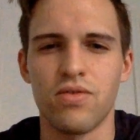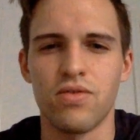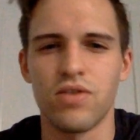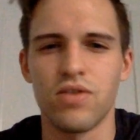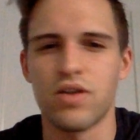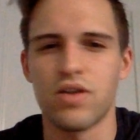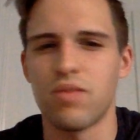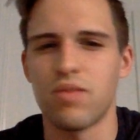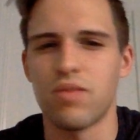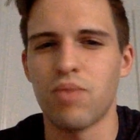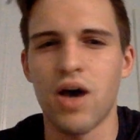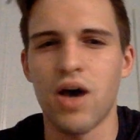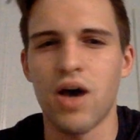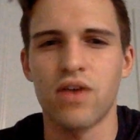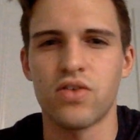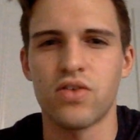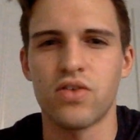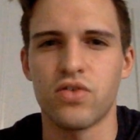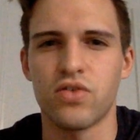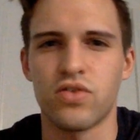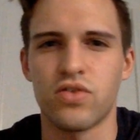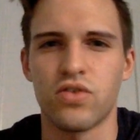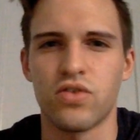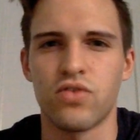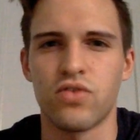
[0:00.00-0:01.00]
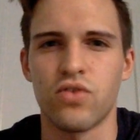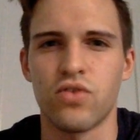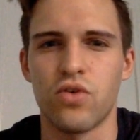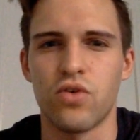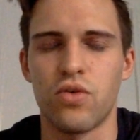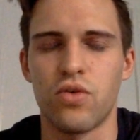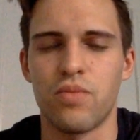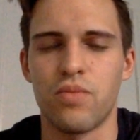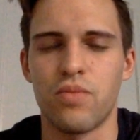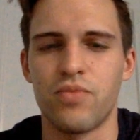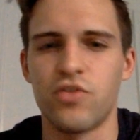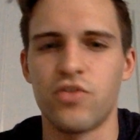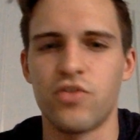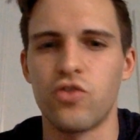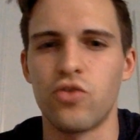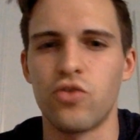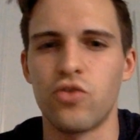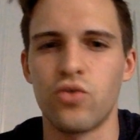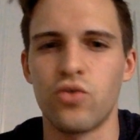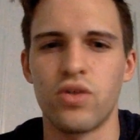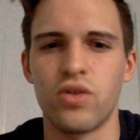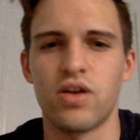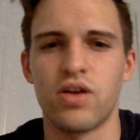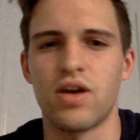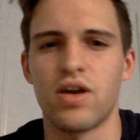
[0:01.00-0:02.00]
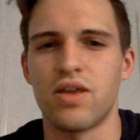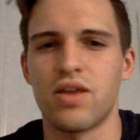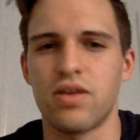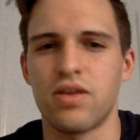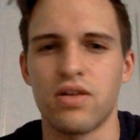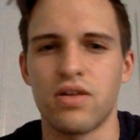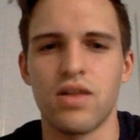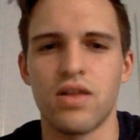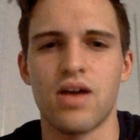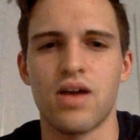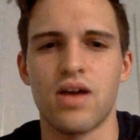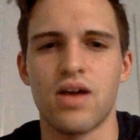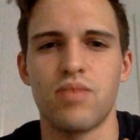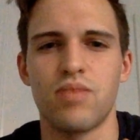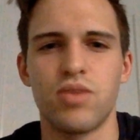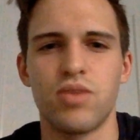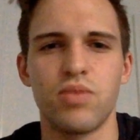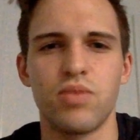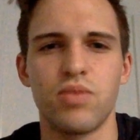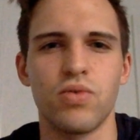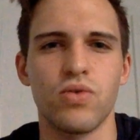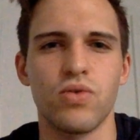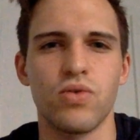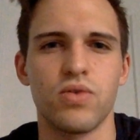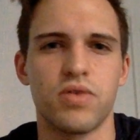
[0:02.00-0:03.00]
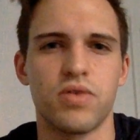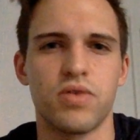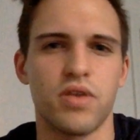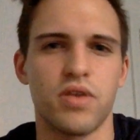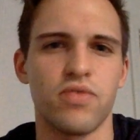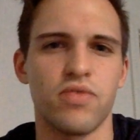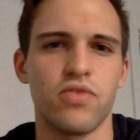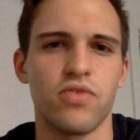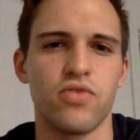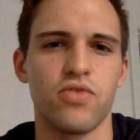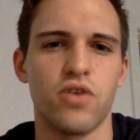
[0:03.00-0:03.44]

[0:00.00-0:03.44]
of like imposter syndrome too that I think a lot of people suffer